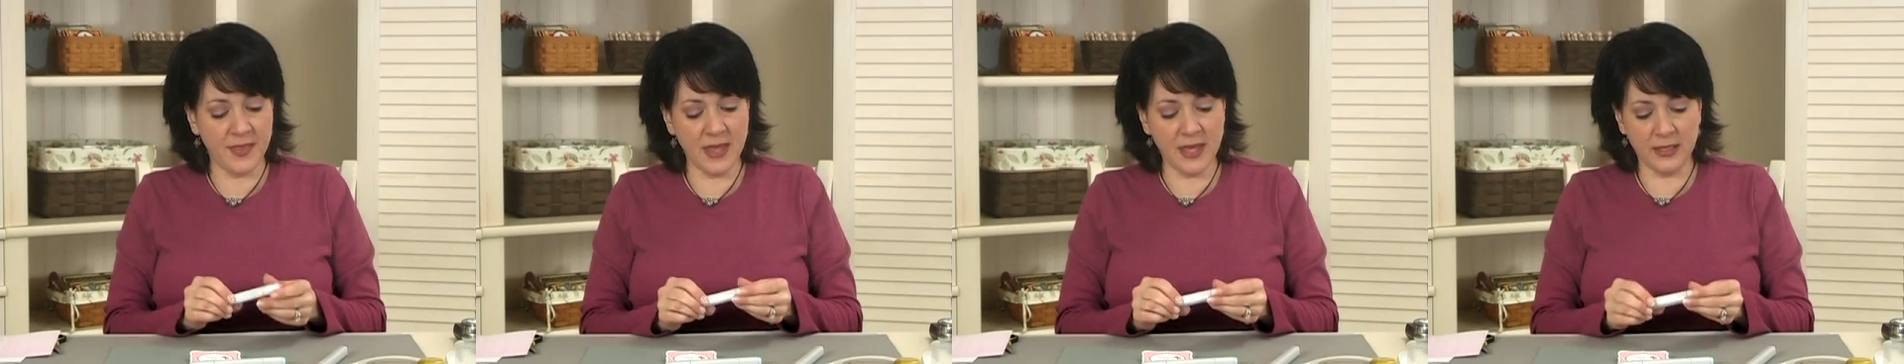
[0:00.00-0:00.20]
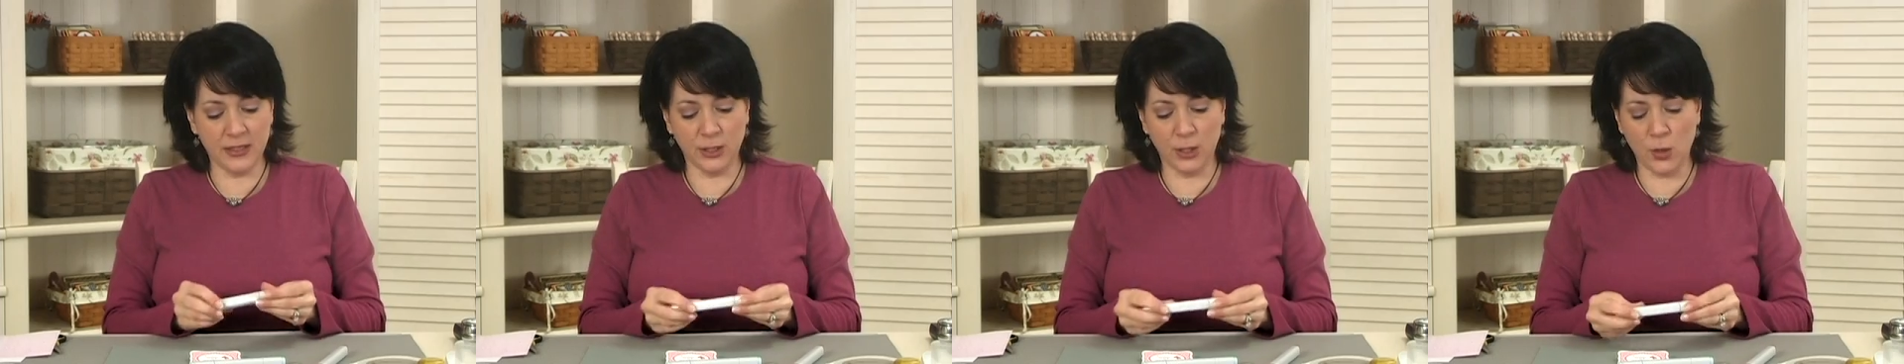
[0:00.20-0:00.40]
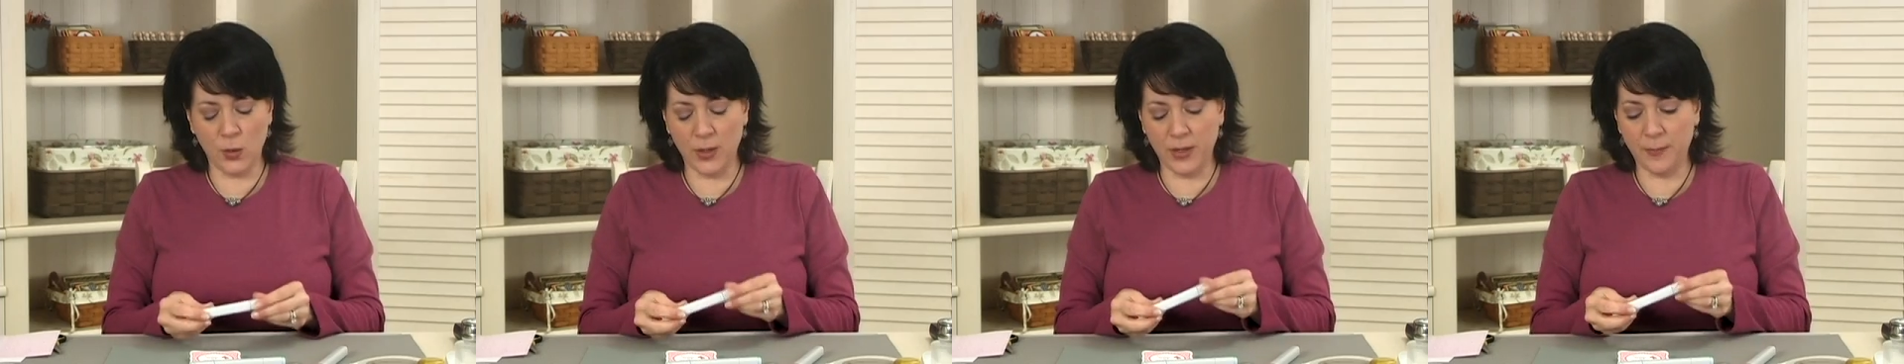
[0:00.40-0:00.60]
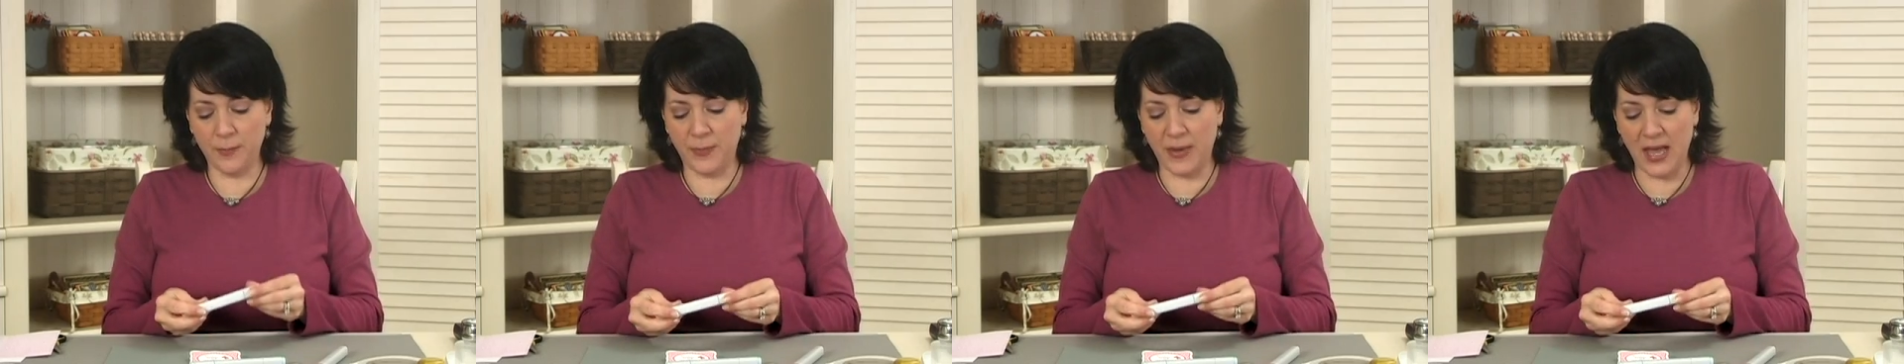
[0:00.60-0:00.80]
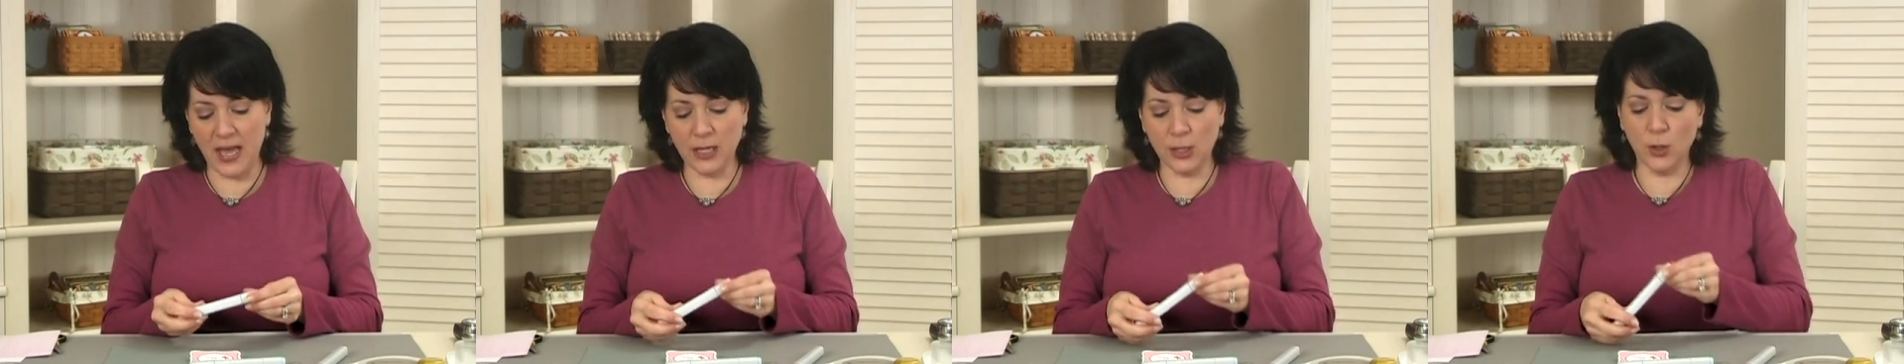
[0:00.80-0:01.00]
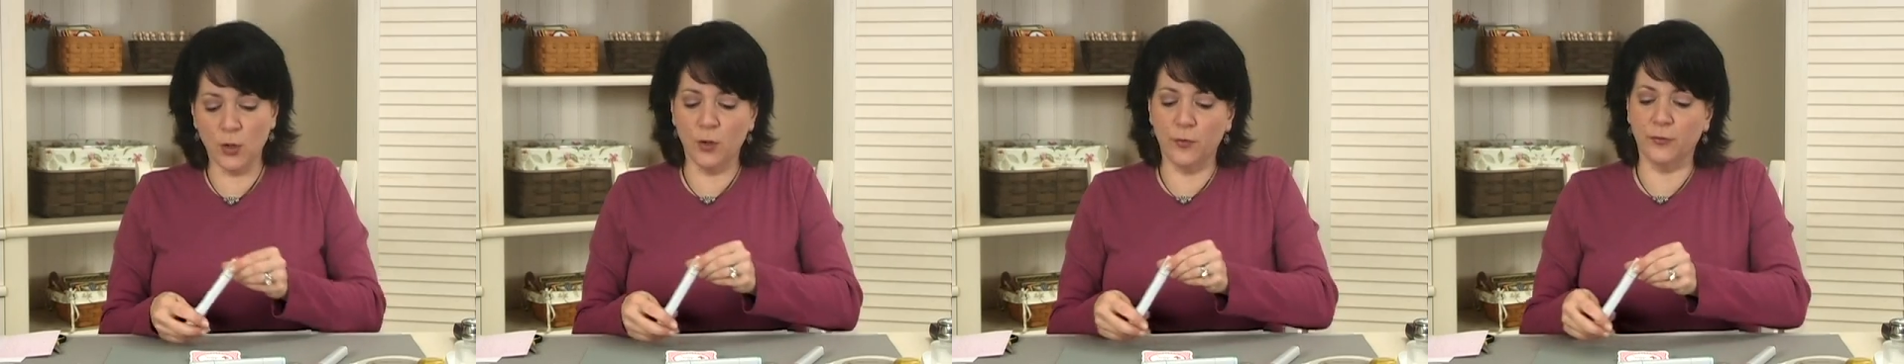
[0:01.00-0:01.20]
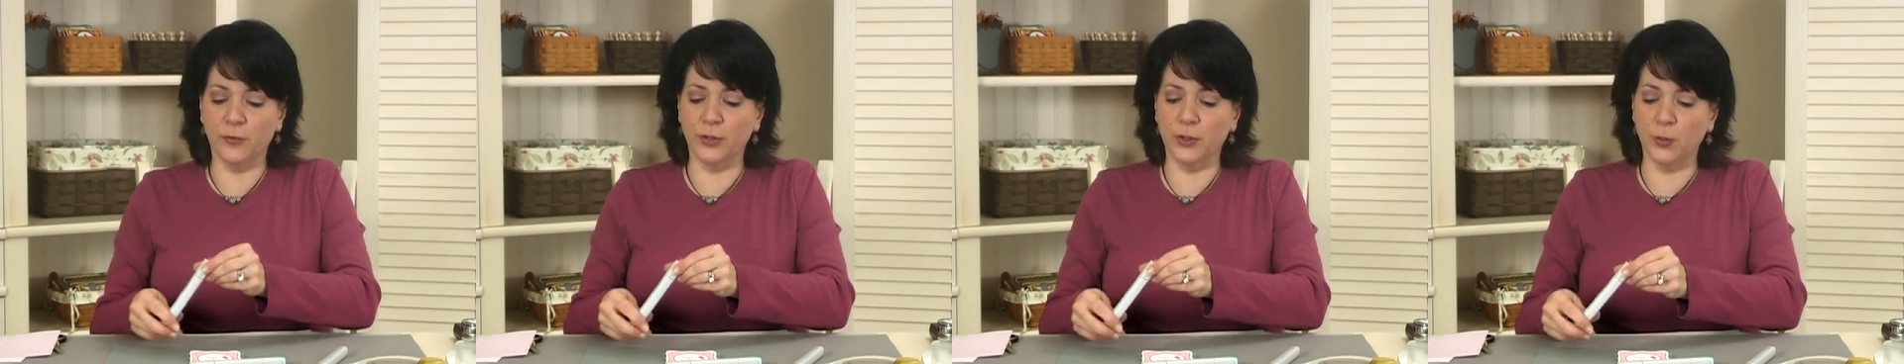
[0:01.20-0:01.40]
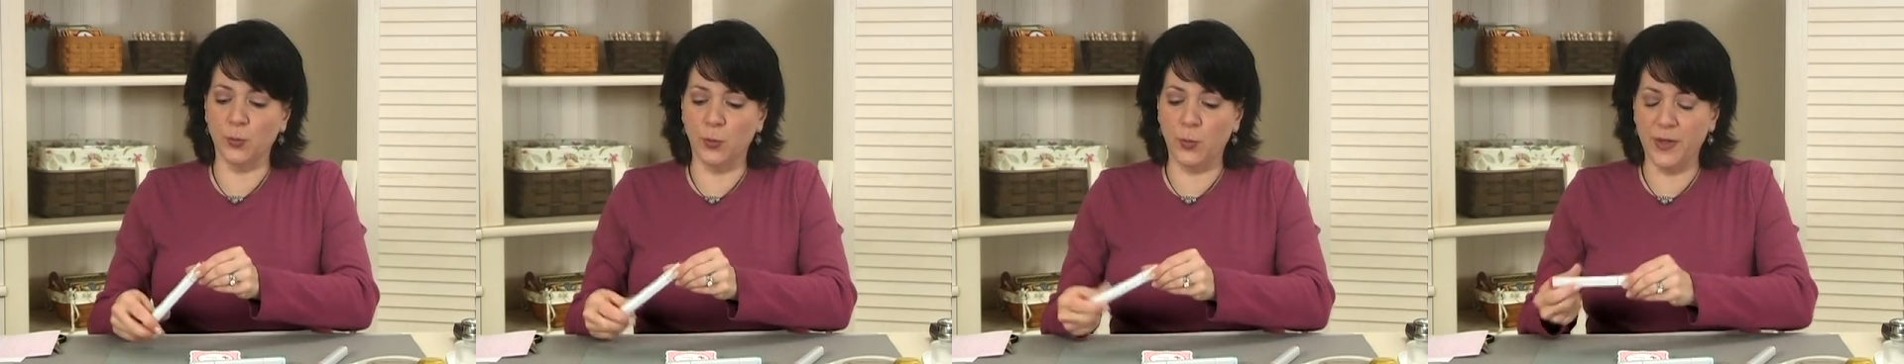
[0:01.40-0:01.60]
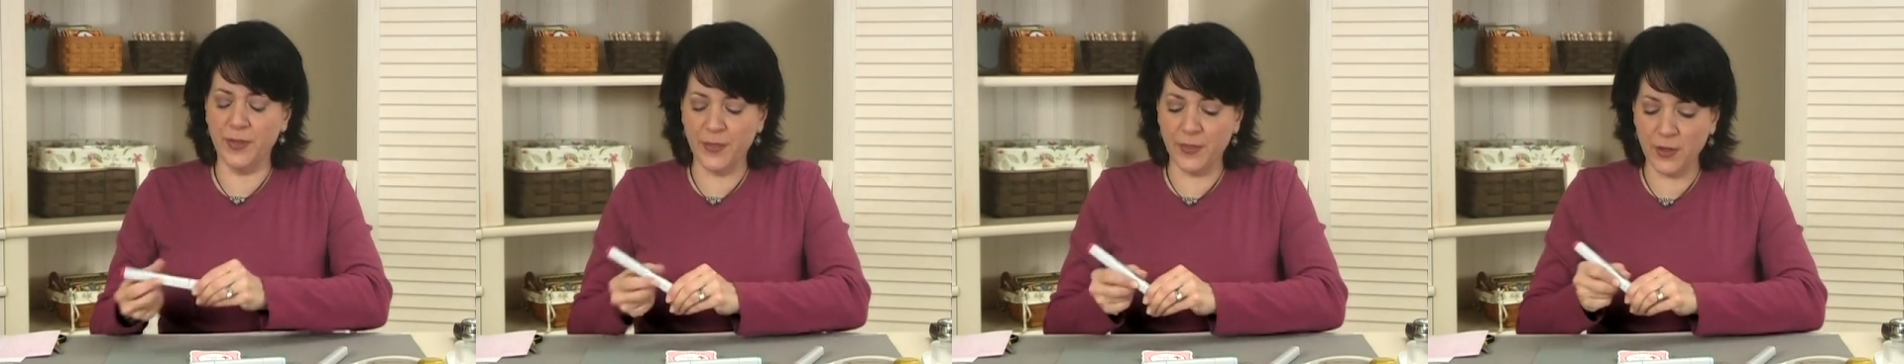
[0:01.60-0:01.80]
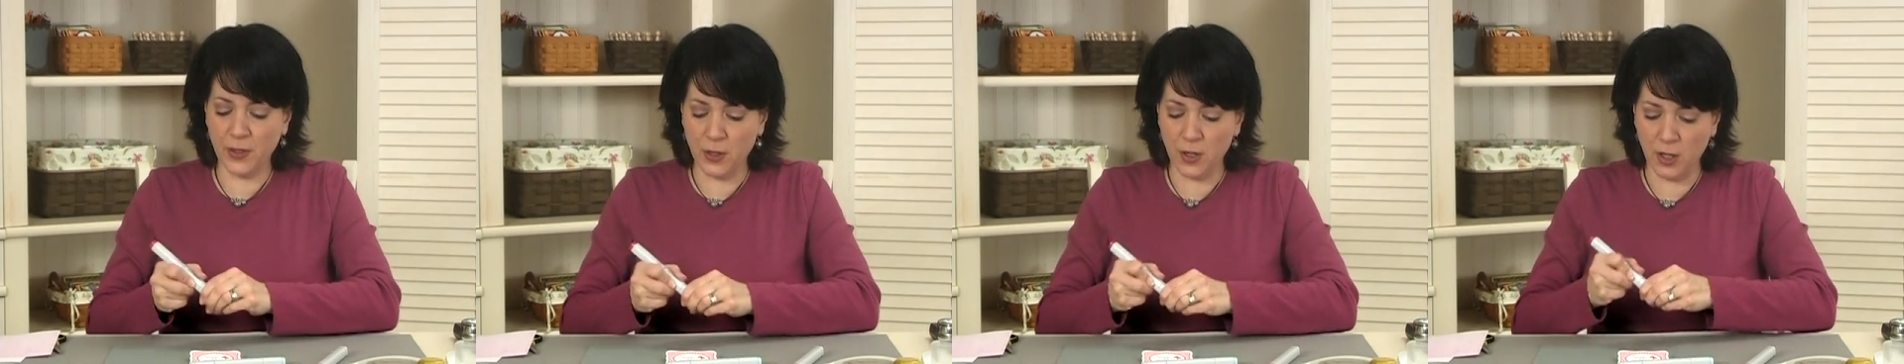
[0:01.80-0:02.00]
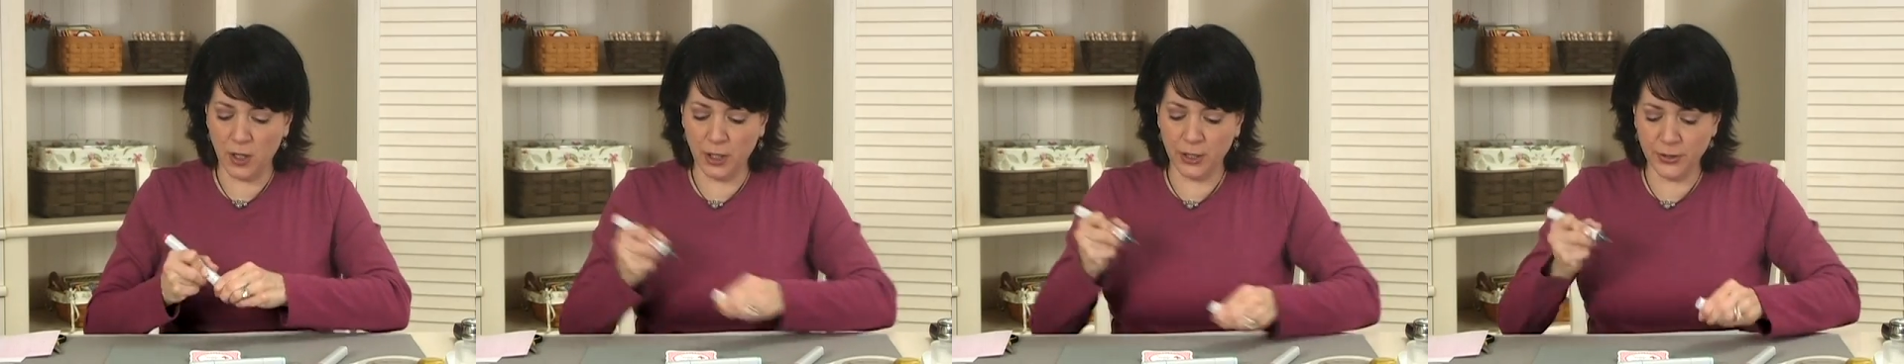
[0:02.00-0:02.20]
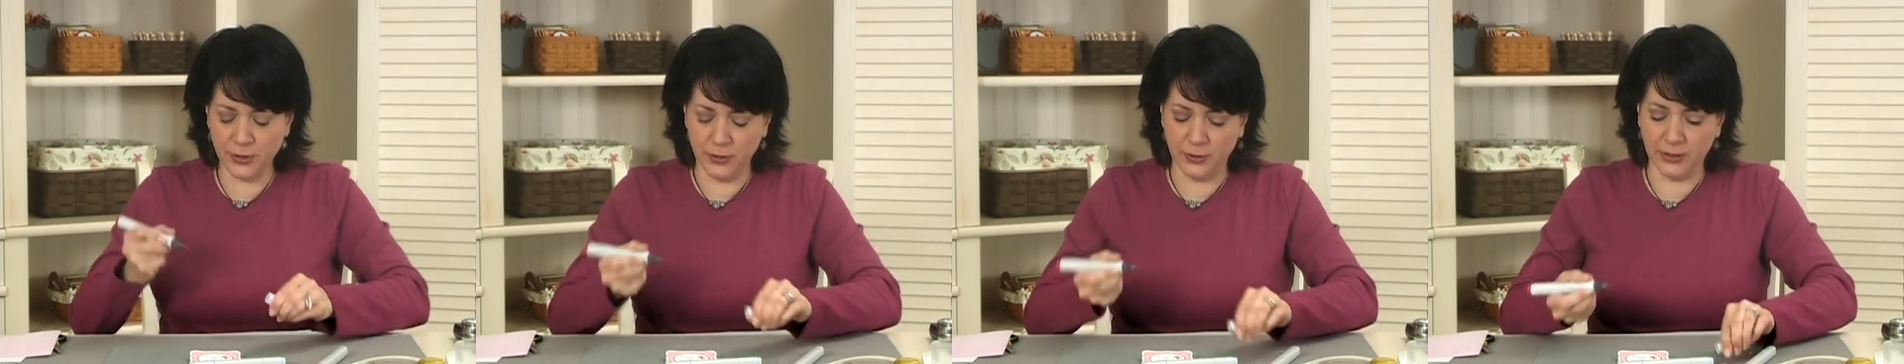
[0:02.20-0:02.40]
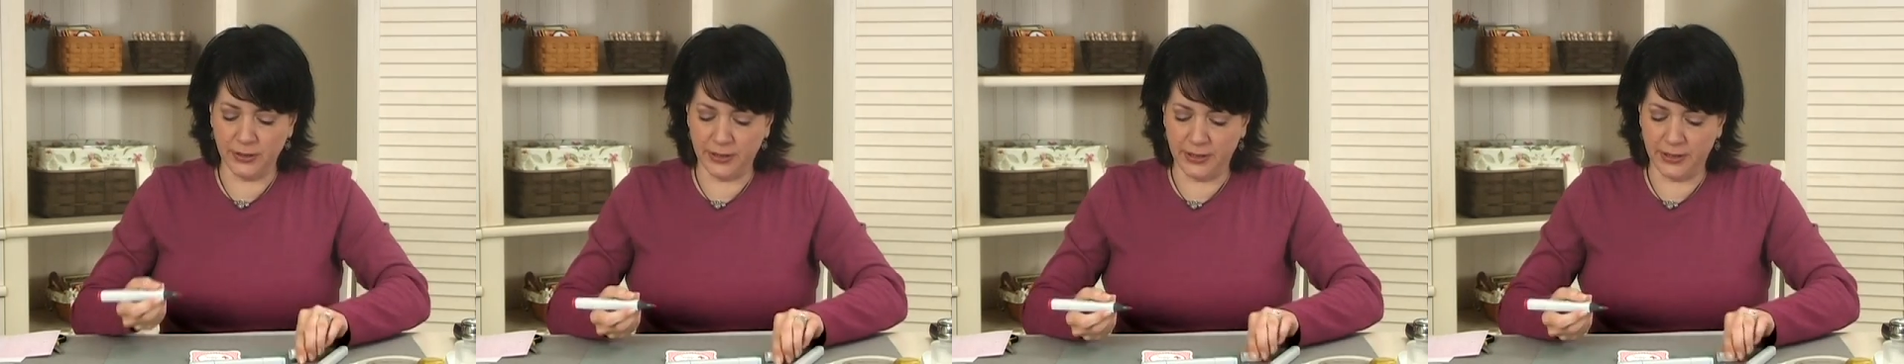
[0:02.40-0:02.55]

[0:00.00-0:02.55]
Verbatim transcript: Then going back over it with the cardinal